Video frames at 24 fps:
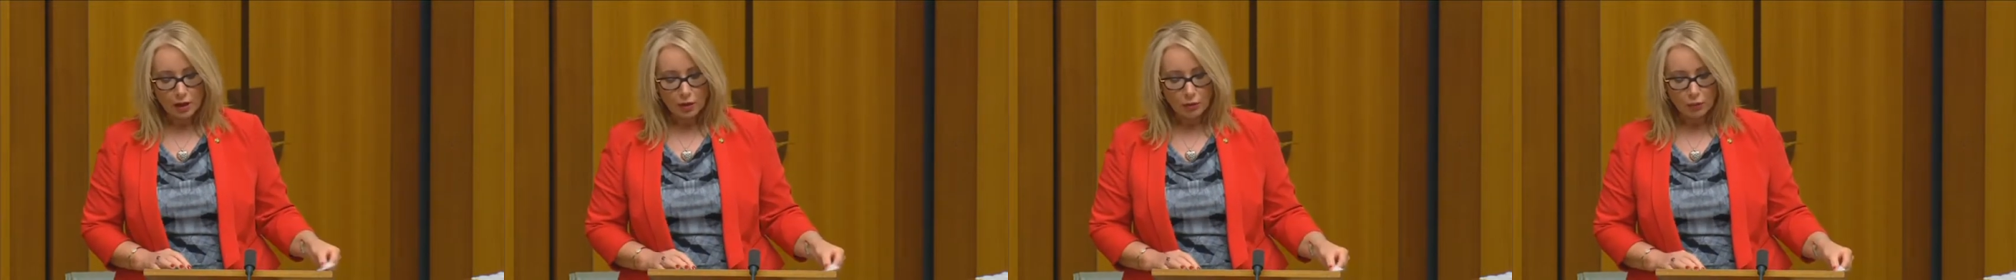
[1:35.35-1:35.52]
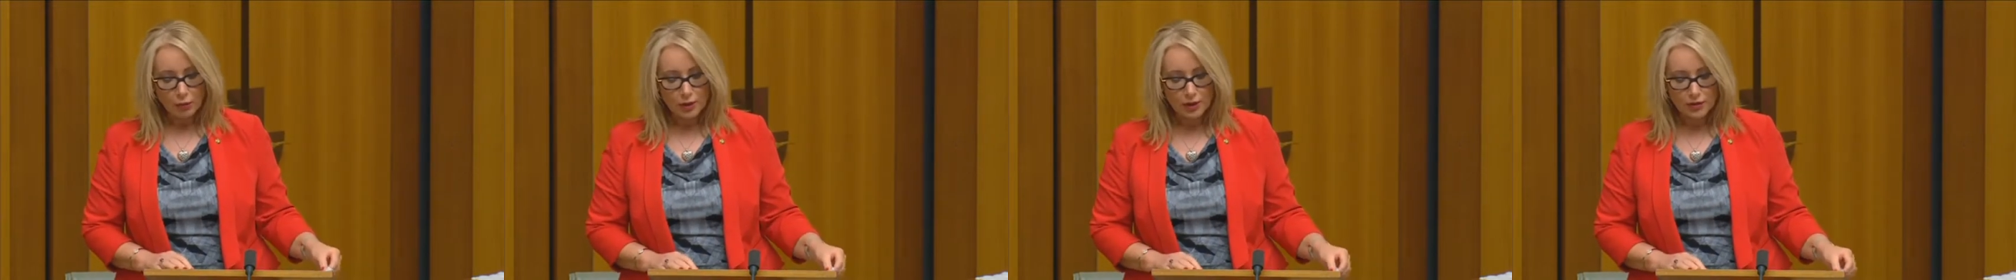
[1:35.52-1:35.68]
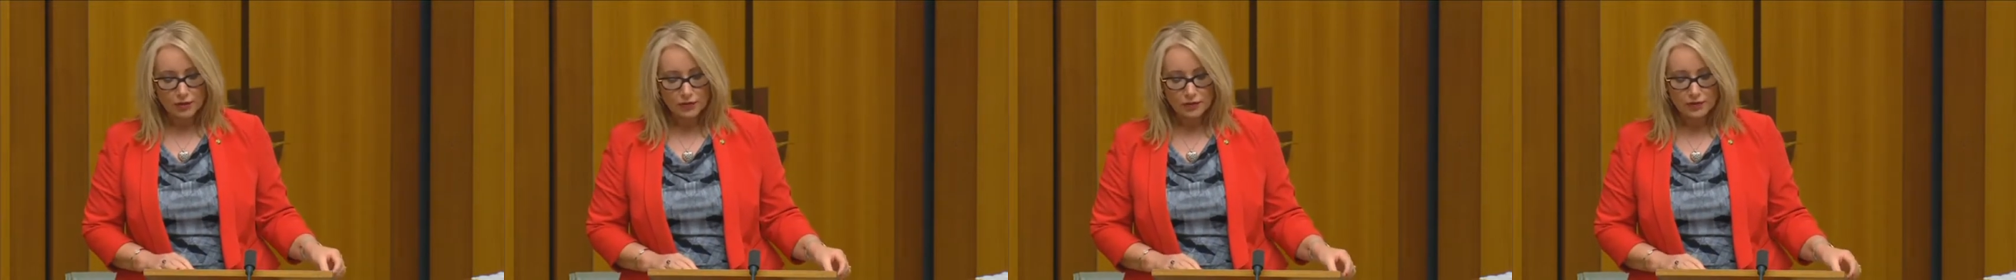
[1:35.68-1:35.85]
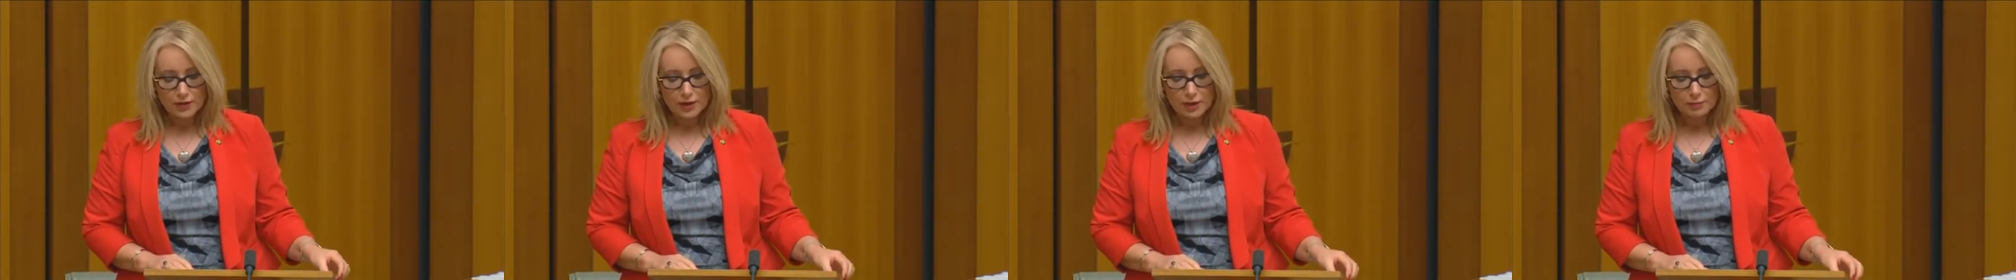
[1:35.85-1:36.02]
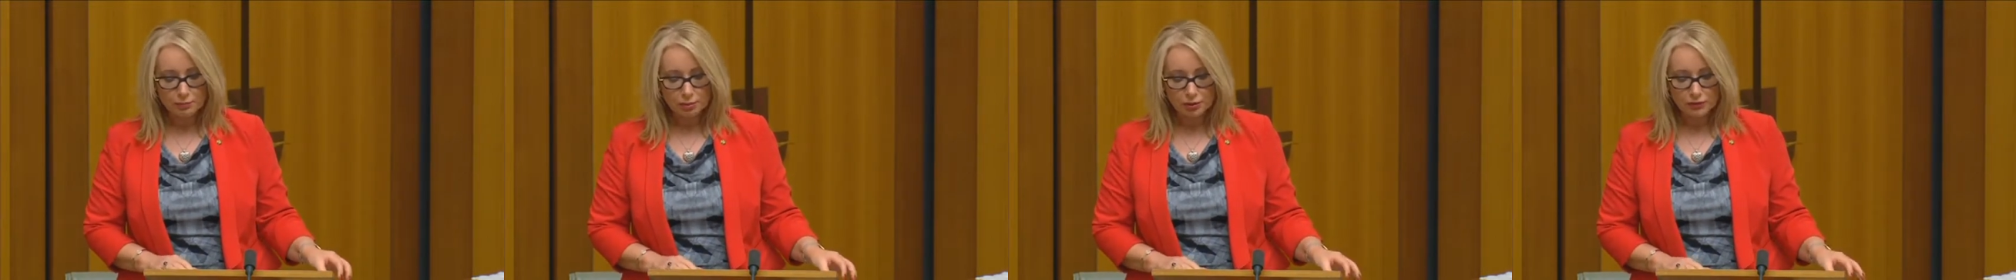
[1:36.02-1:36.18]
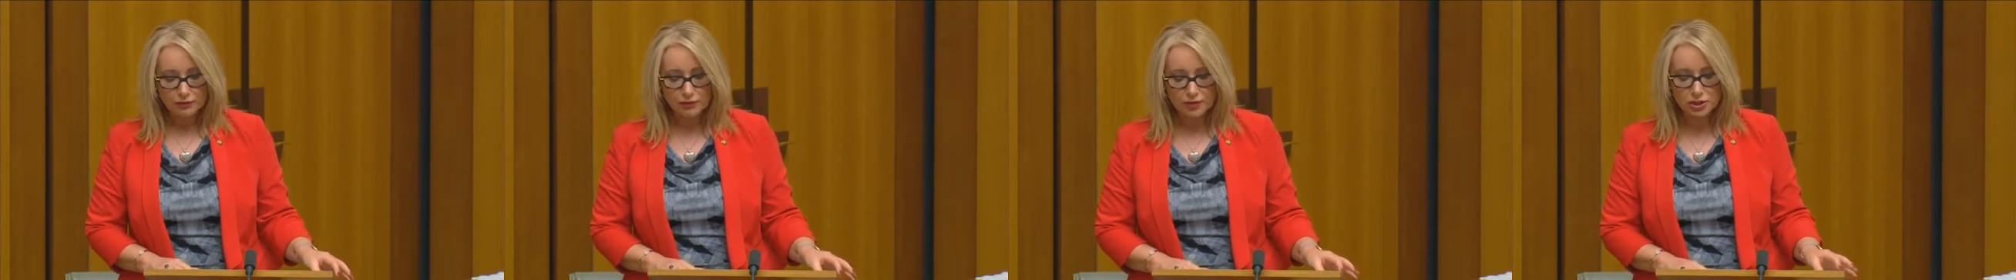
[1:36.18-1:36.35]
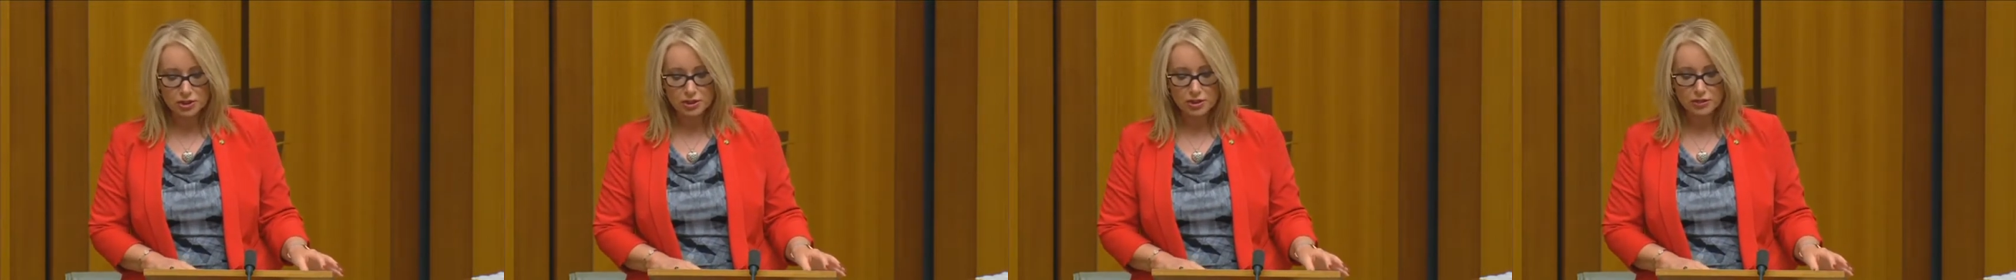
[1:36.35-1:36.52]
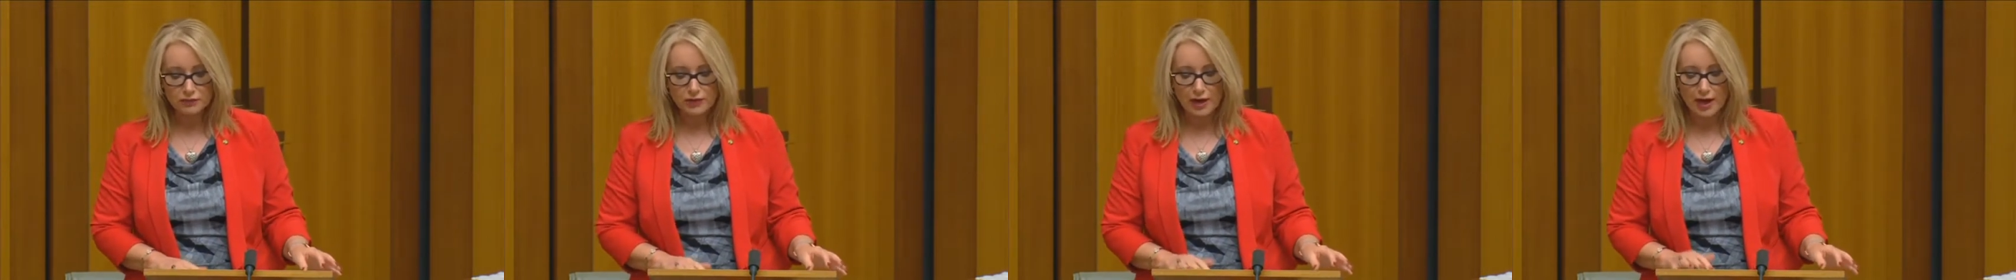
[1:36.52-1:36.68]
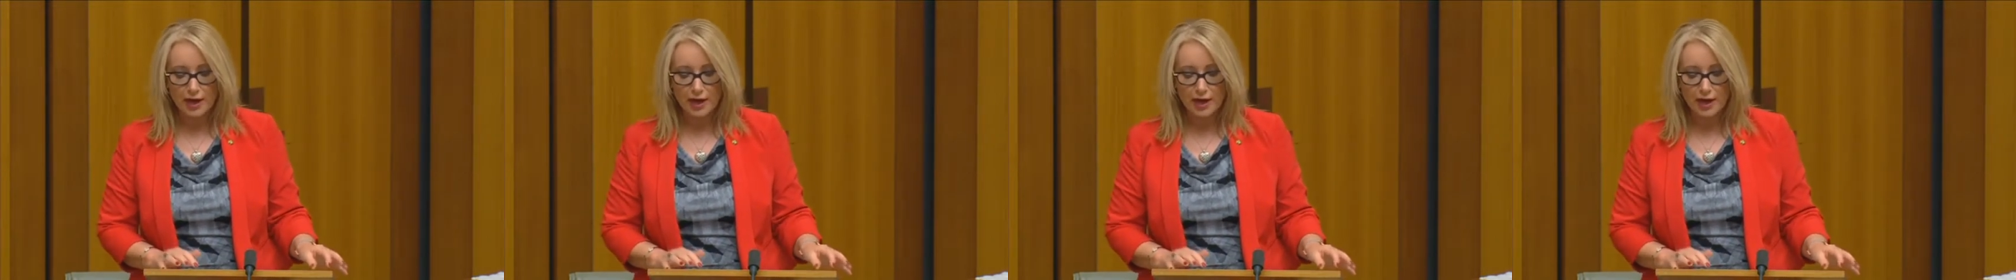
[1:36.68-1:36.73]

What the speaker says: With the provision of